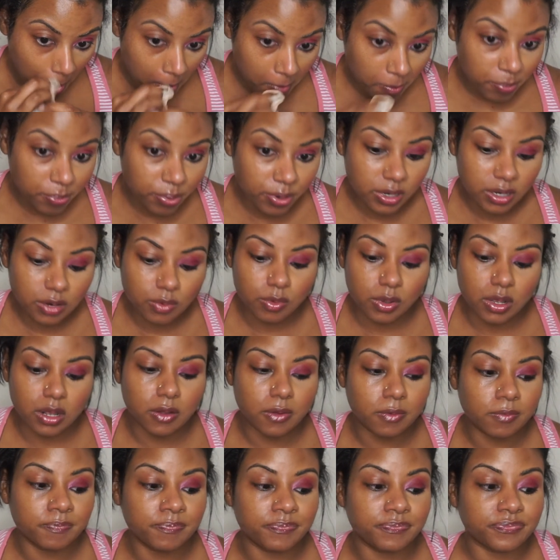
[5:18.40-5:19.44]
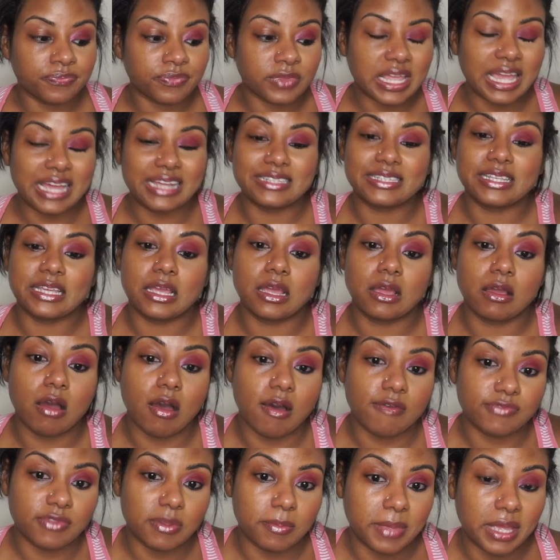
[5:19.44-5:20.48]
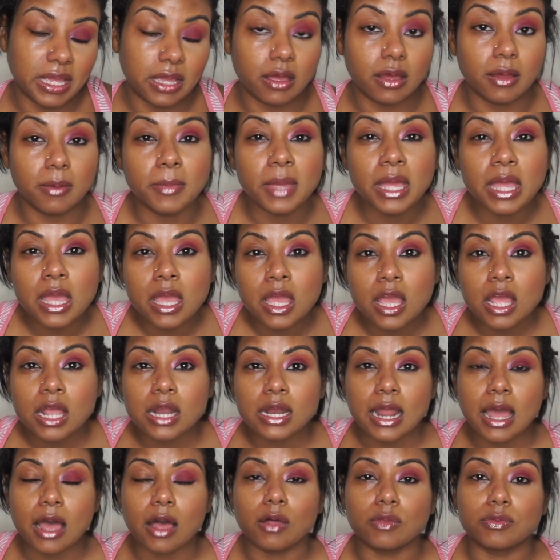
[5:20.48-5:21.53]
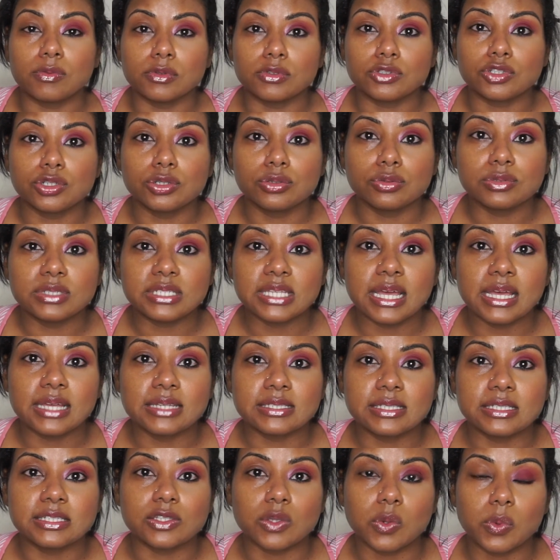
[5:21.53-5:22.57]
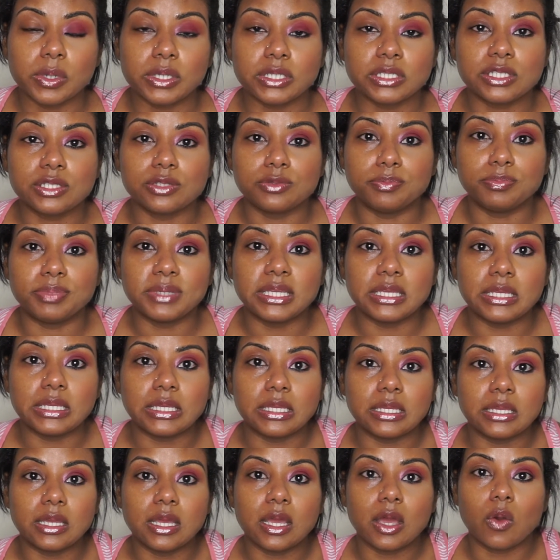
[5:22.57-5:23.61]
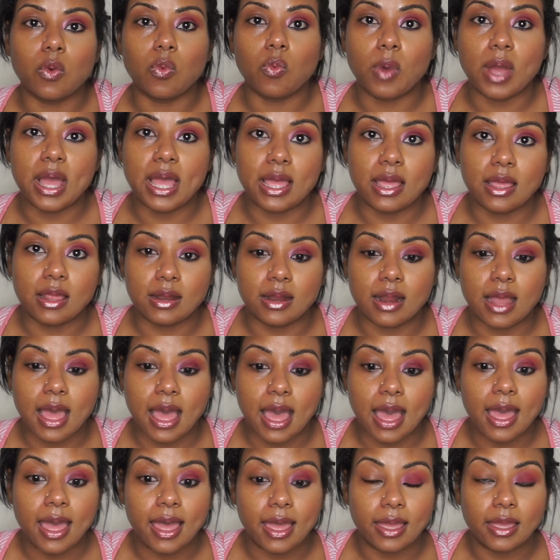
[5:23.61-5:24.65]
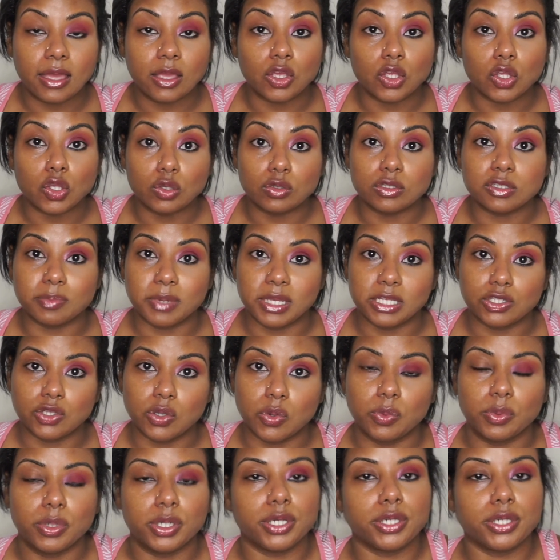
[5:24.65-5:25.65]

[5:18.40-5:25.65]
pretty well at taking off the makeup. Now, the true test is going to be when I use my toner.